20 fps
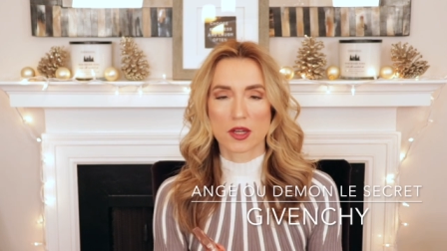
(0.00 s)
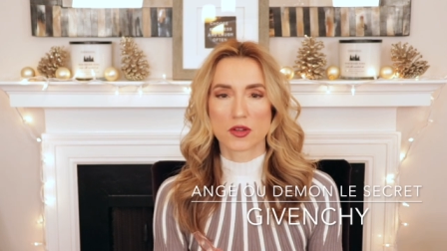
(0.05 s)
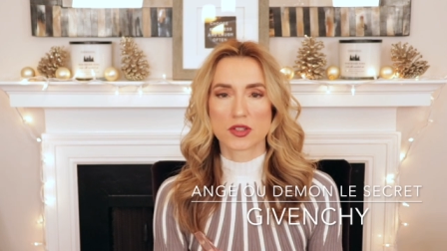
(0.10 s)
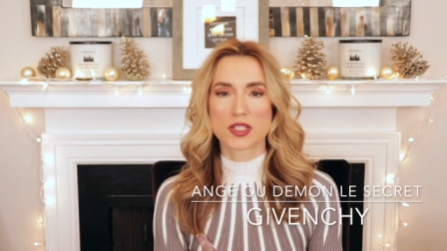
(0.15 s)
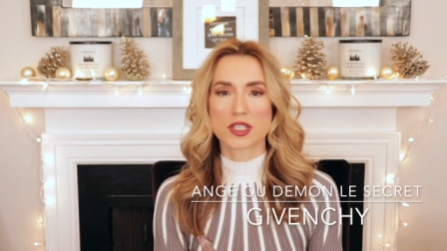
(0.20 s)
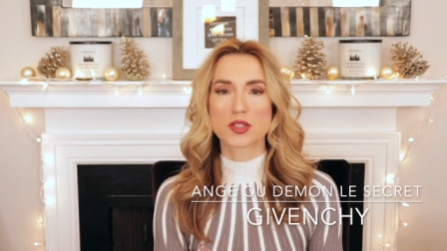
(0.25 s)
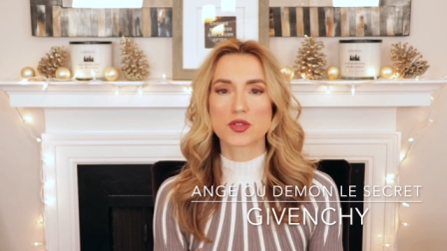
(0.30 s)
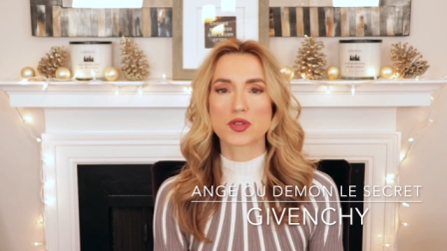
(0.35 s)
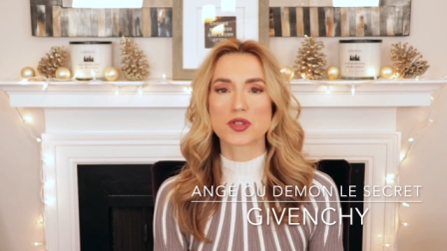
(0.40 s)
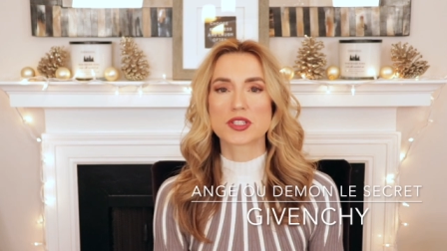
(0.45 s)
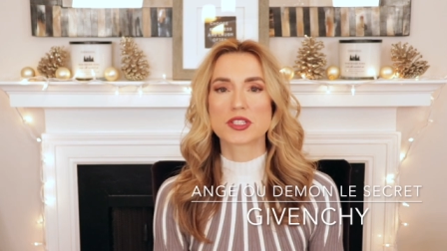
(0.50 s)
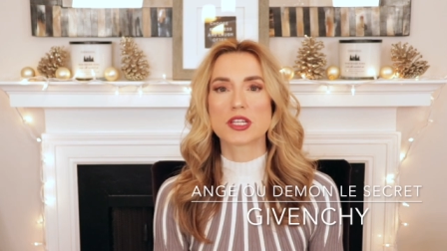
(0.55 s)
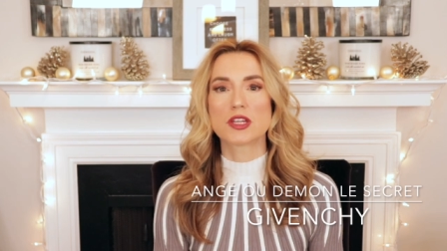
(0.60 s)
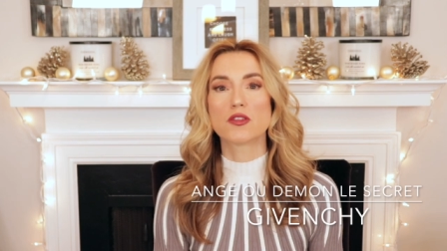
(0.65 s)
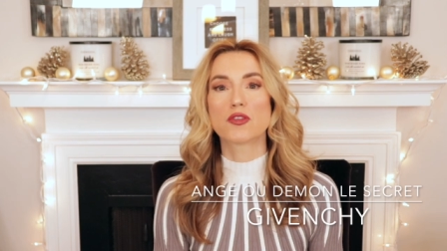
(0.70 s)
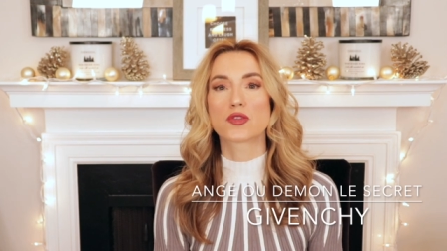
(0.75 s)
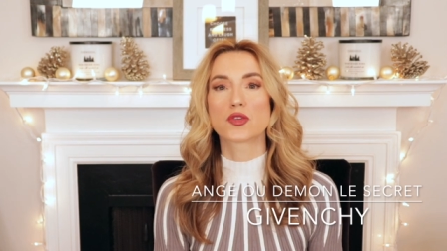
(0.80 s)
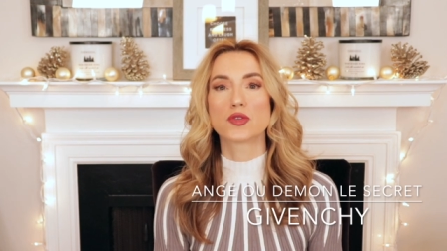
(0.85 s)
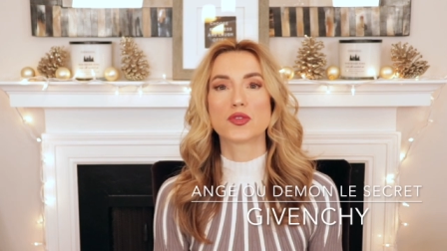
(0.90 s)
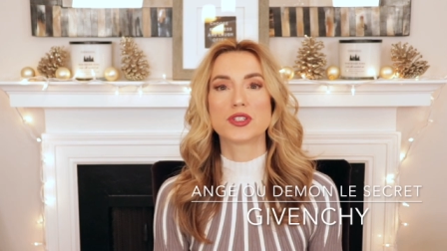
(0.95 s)
citrusy,
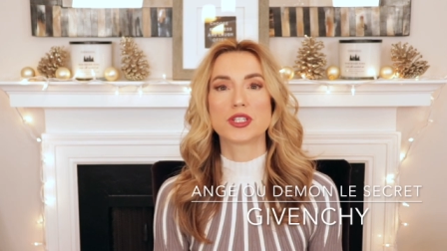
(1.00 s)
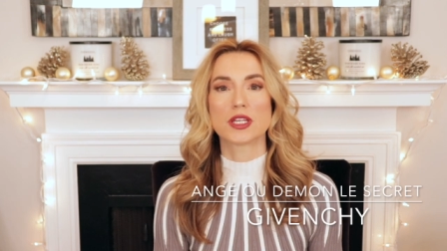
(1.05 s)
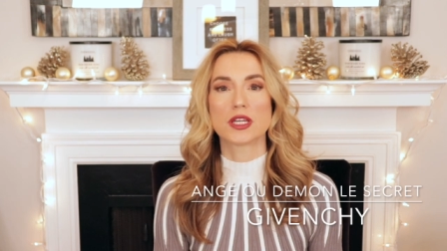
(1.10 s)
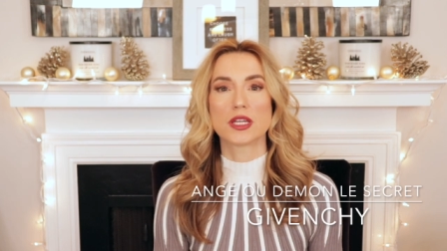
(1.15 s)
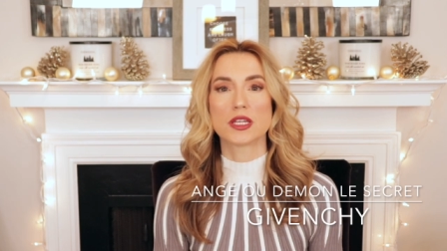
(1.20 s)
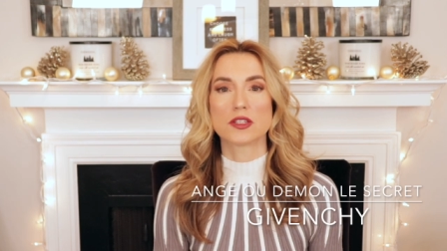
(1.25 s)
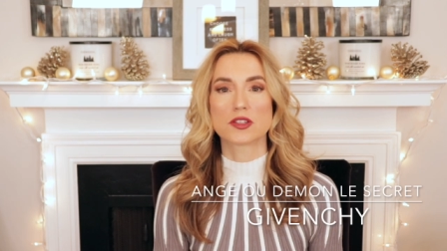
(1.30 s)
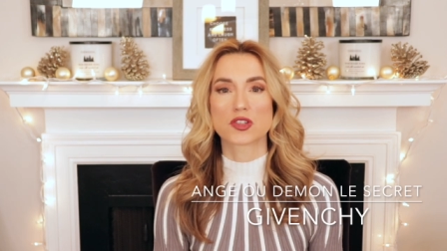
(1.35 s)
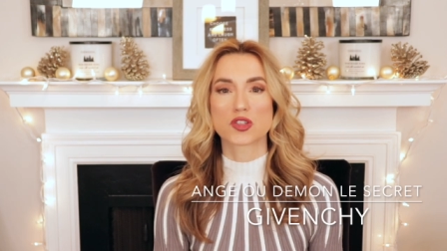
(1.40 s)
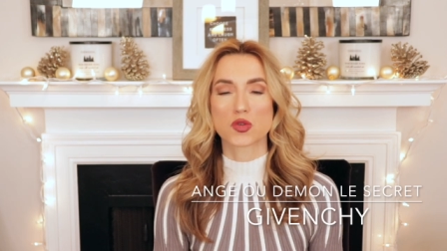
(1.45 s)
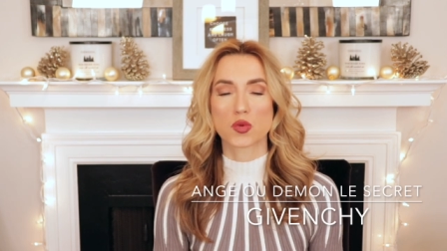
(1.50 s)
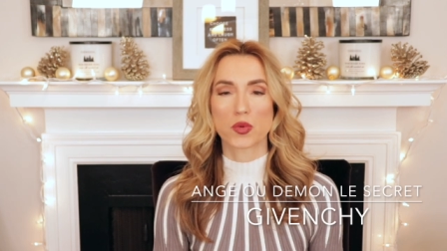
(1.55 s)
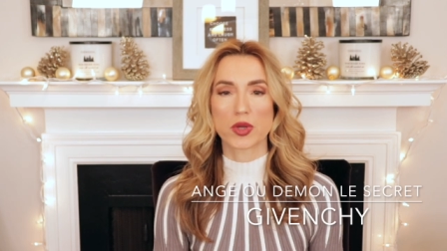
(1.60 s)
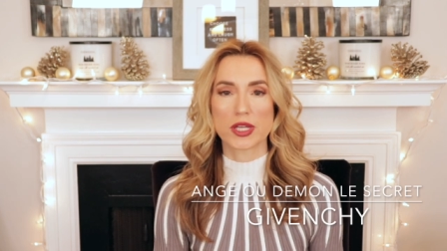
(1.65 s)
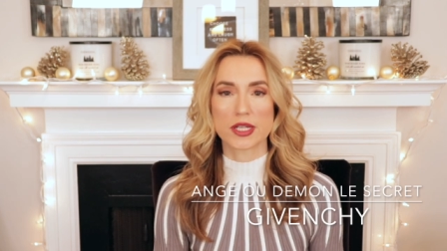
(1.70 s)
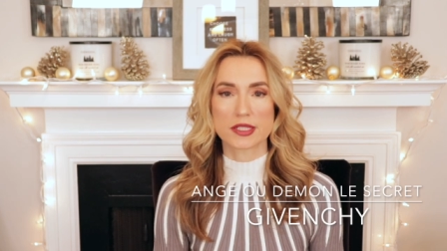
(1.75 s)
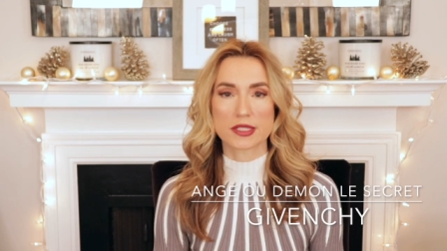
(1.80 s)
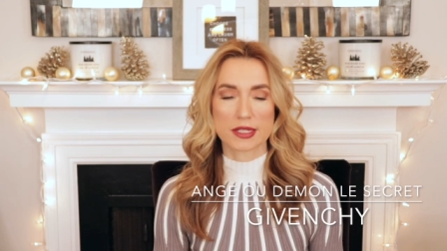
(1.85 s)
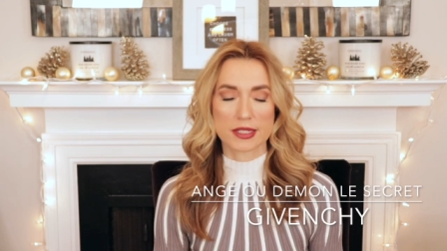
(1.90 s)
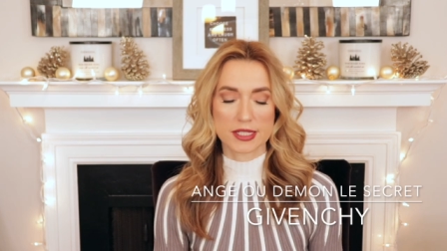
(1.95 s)
fruity,
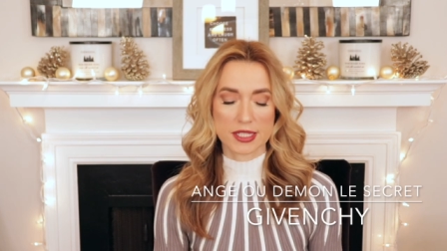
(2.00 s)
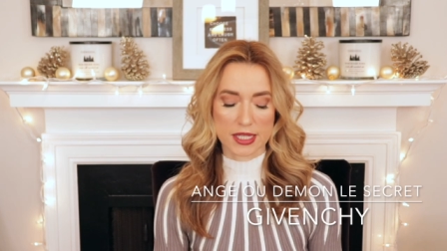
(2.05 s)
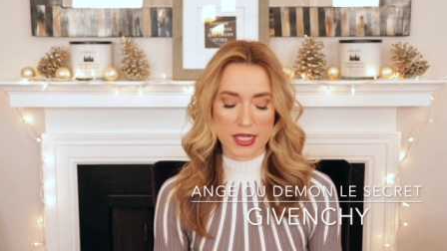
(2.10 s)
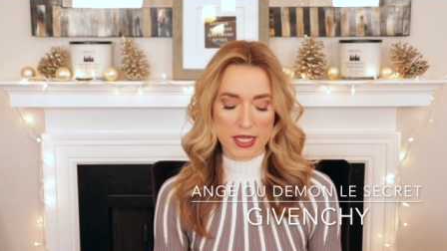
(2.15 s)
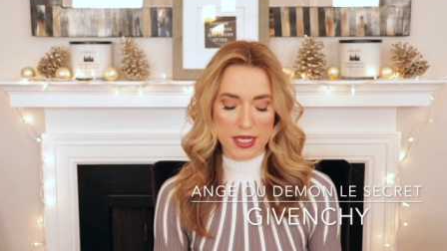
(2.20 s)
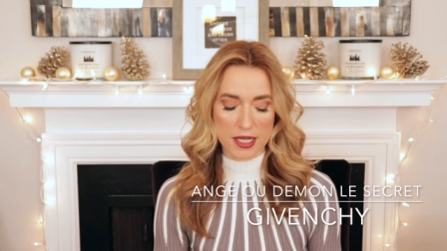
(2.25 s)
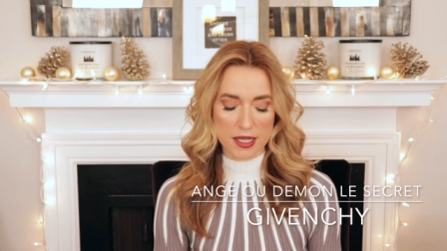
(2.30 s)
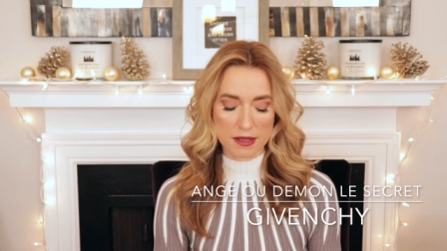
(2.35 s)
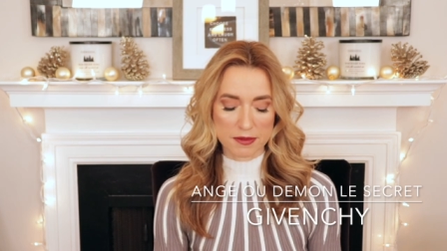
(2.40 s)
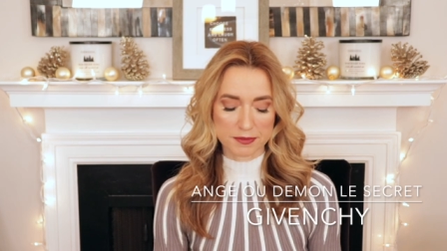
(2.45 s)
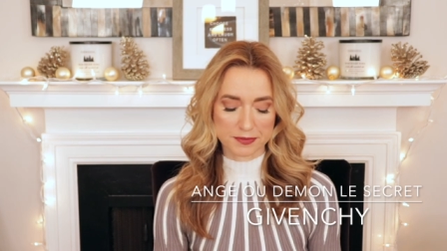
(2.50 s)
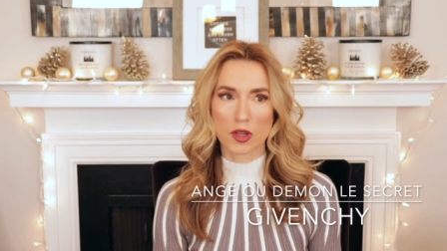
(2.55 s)
sweet tea,